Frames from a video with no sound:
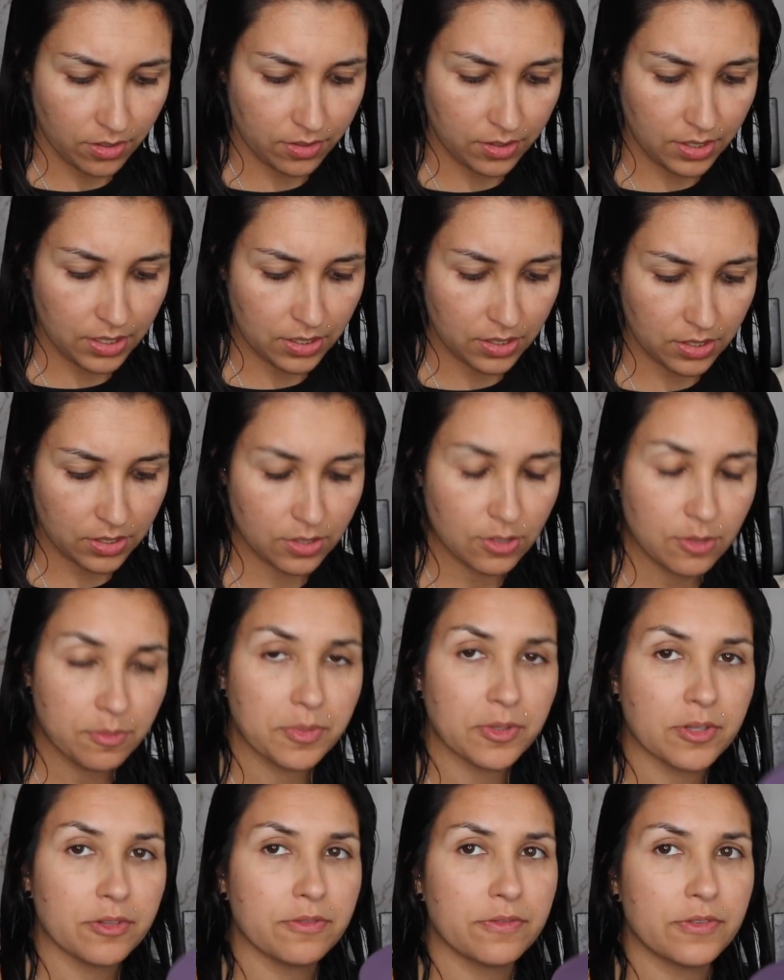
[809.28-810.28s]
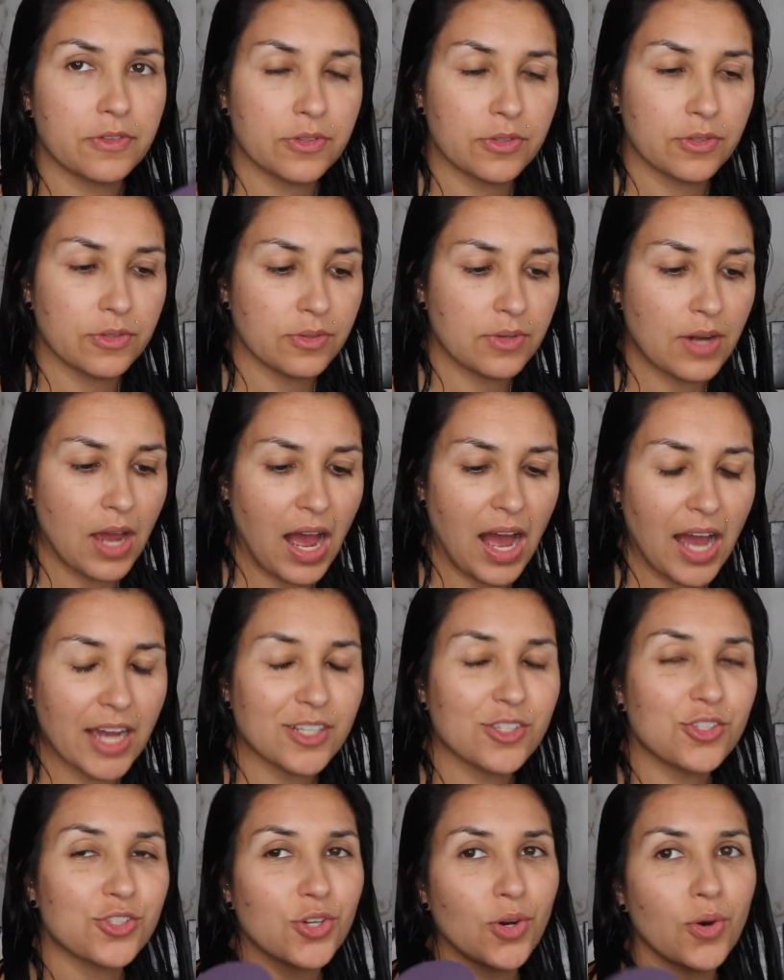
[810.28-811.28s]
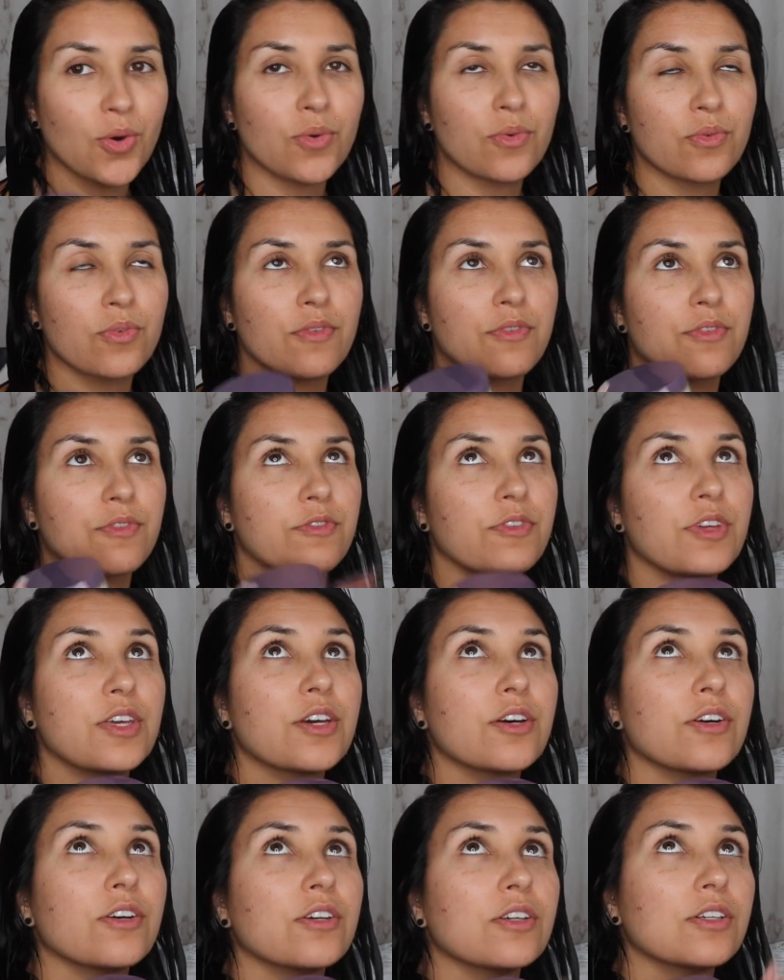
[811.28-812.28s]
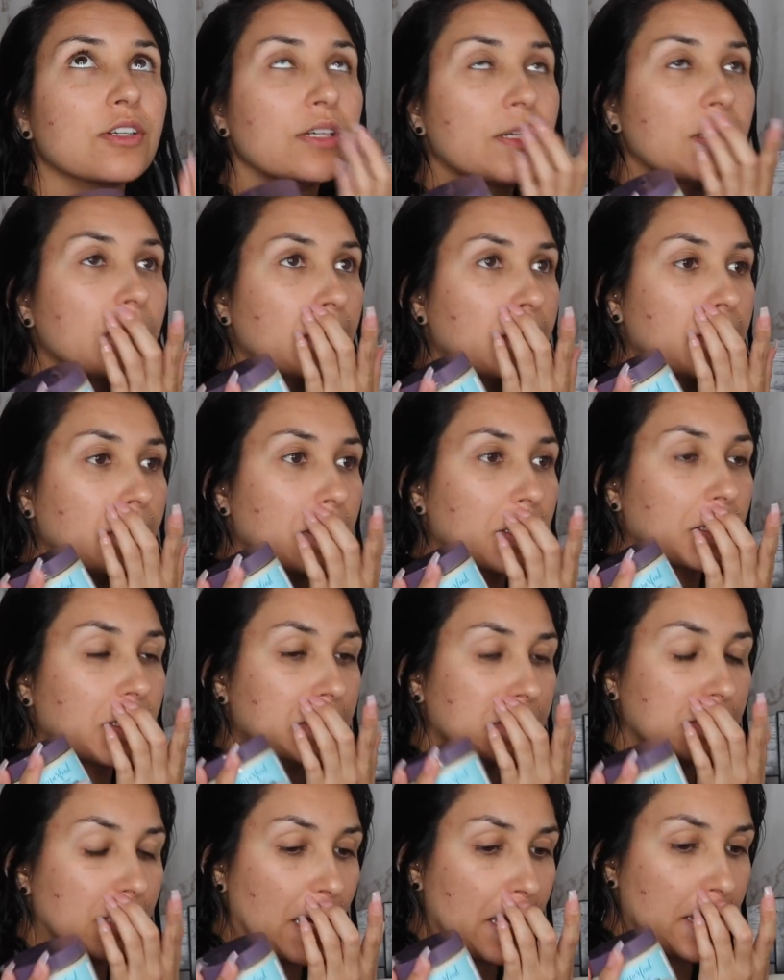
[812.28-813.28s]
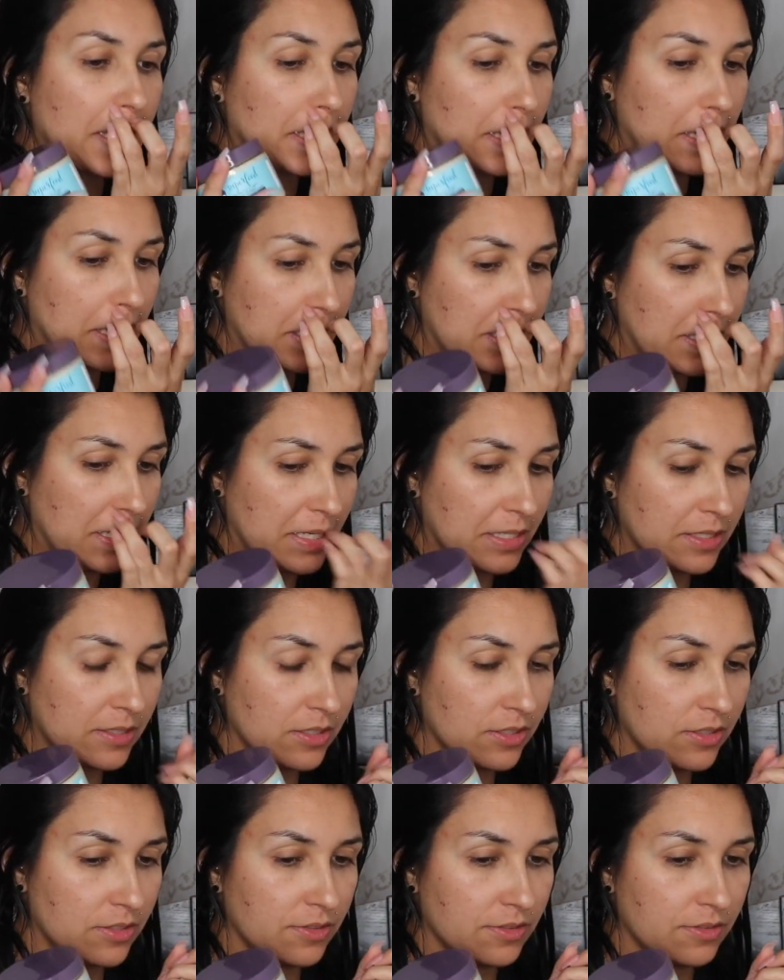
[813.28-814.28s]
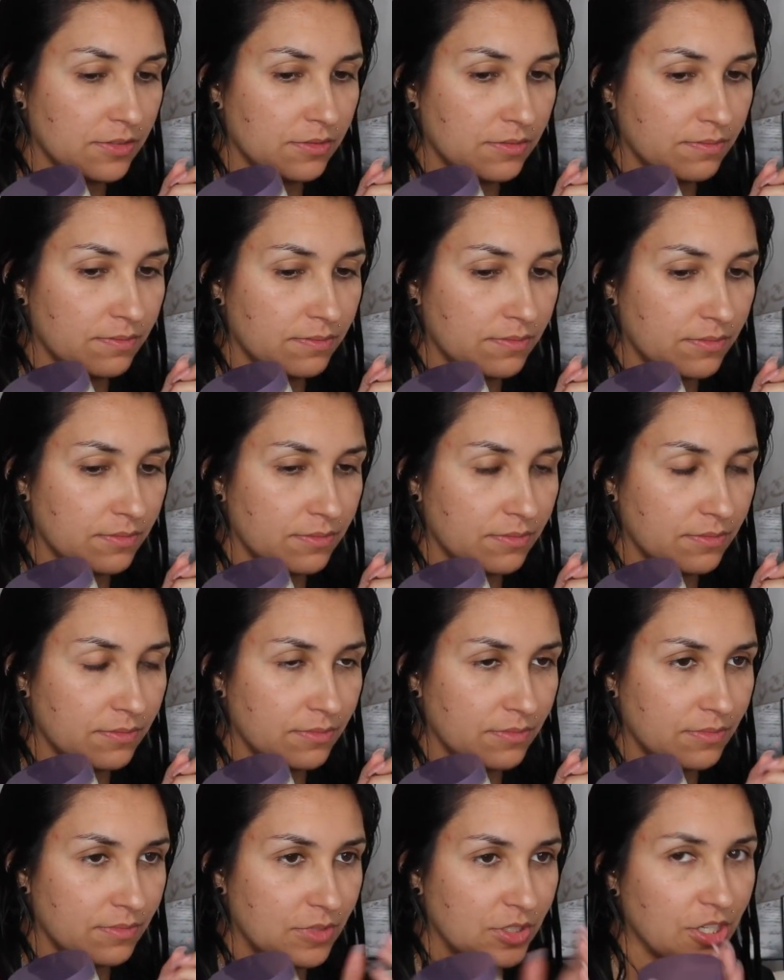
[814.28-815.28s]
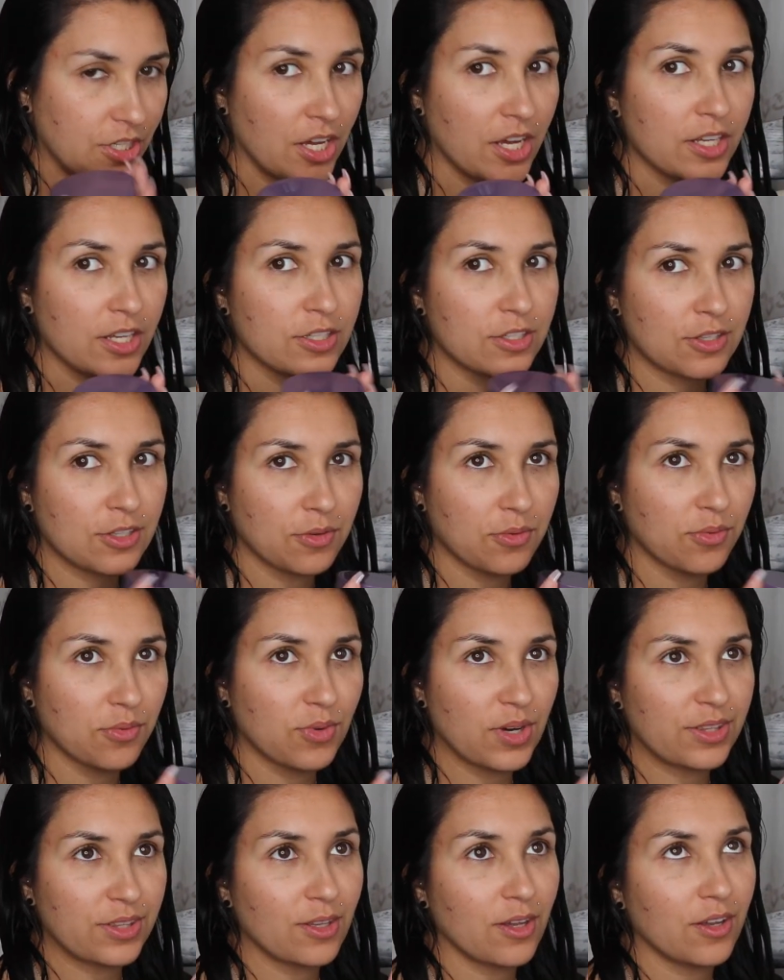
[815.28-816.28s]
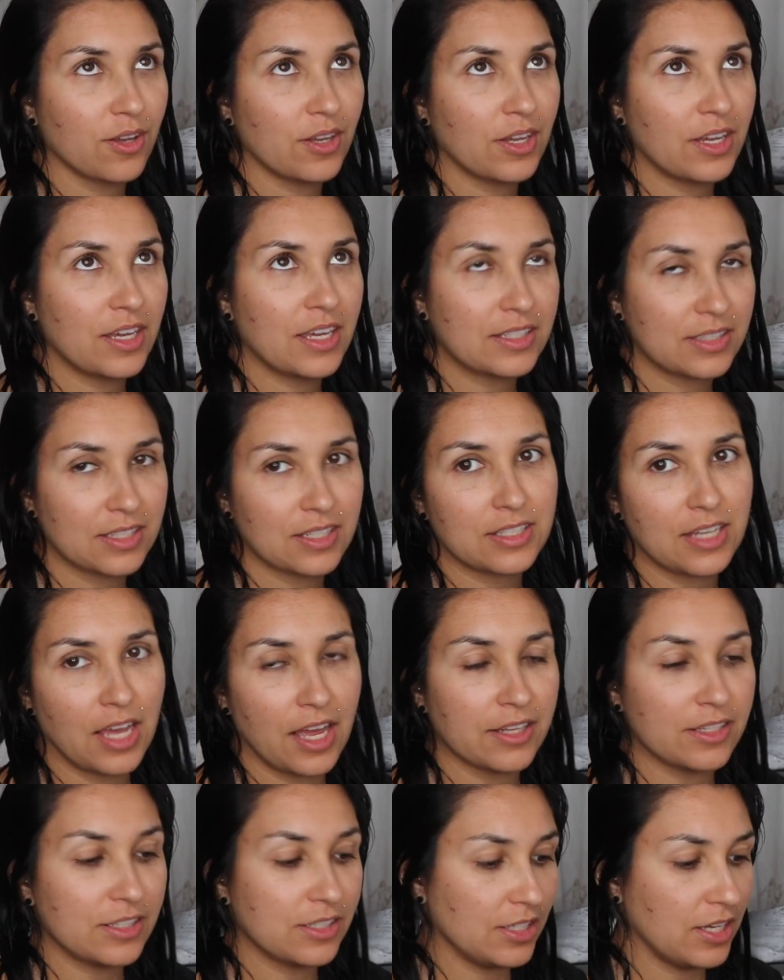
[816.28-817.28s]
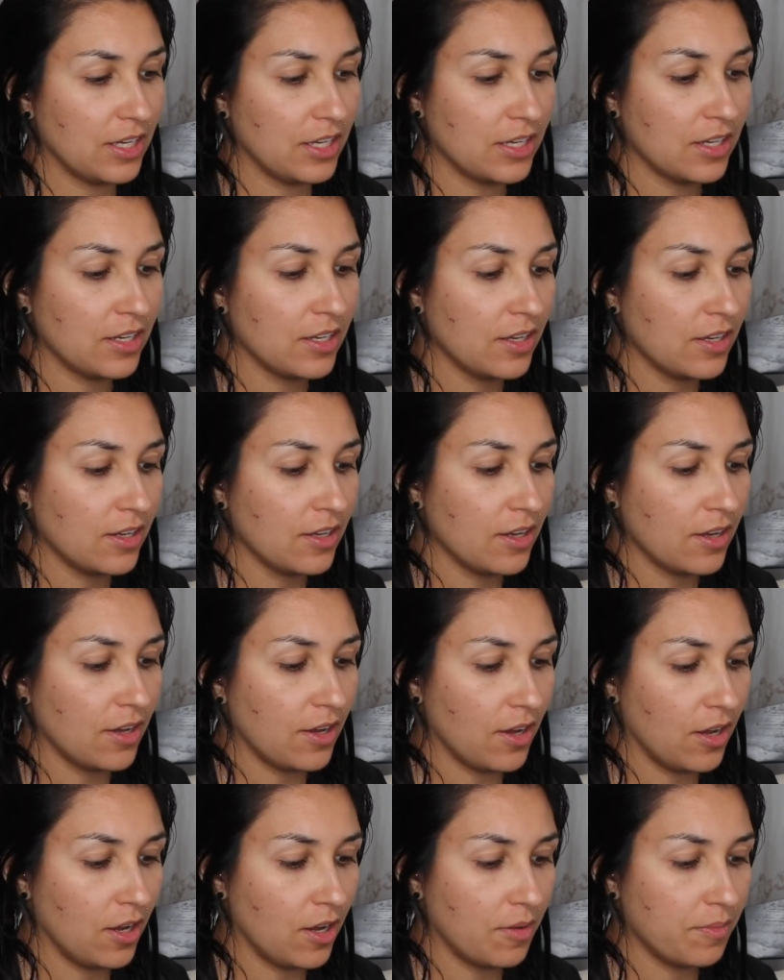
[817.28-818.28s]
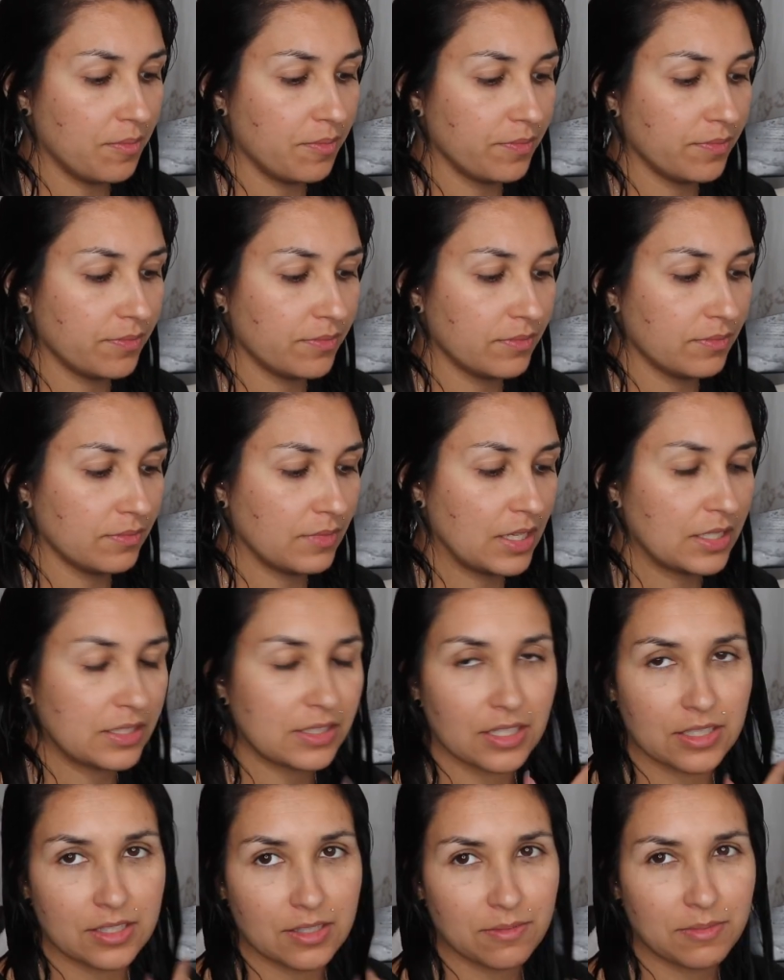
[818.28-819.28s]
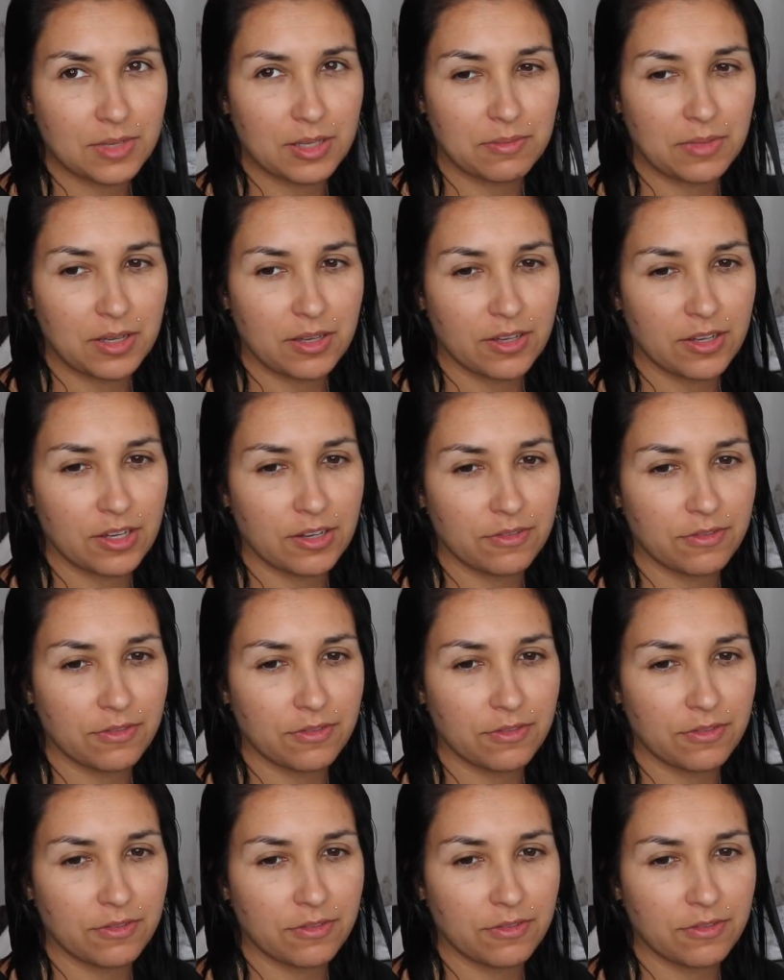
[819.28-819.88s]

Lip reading: the superfood, I don't feel like it does what the It's a 10 did. It doesn't make my